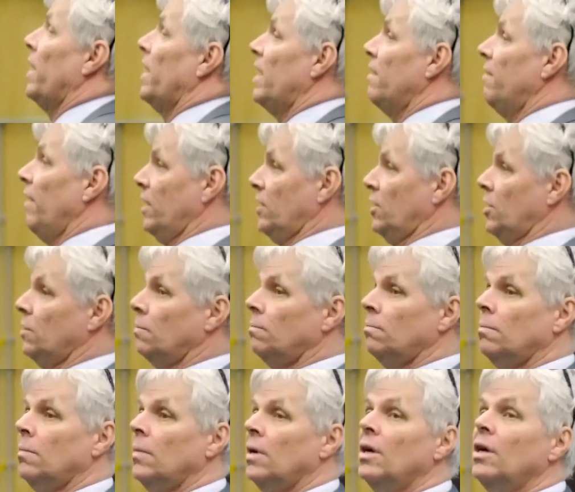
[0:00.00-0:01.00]
to give us.
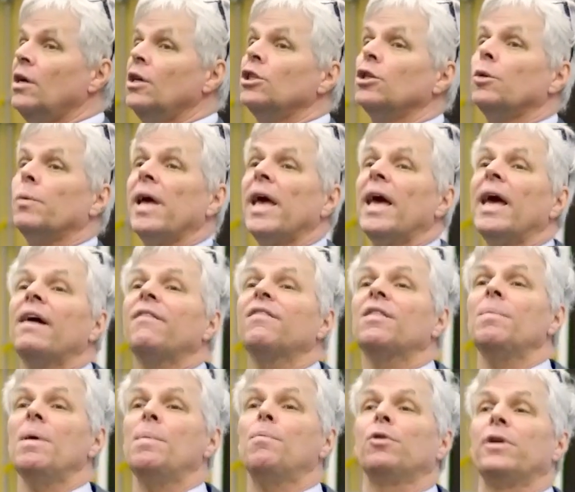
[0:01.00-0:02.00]
So we have
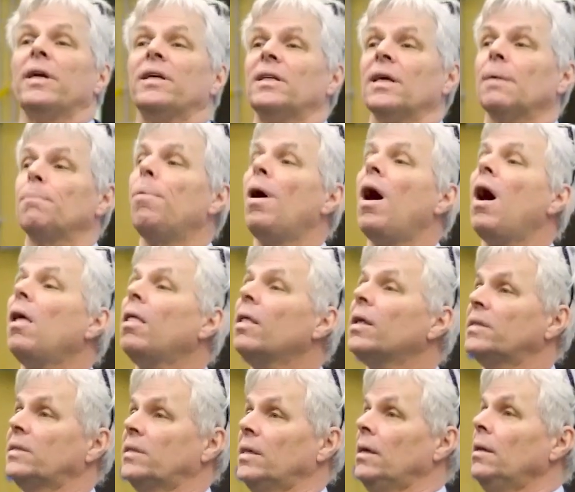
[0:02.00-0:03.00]
to be predicting
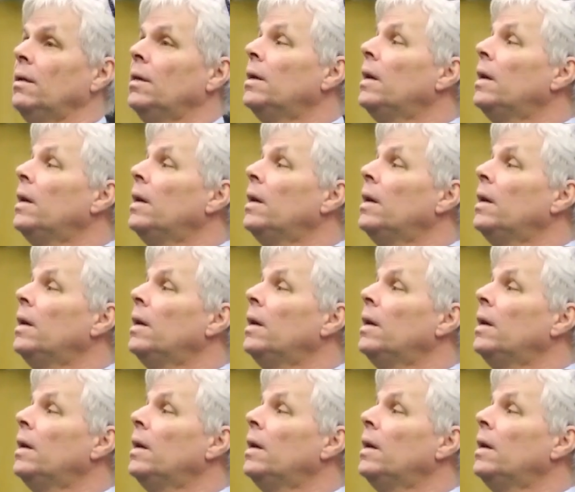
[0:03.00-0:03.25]
policy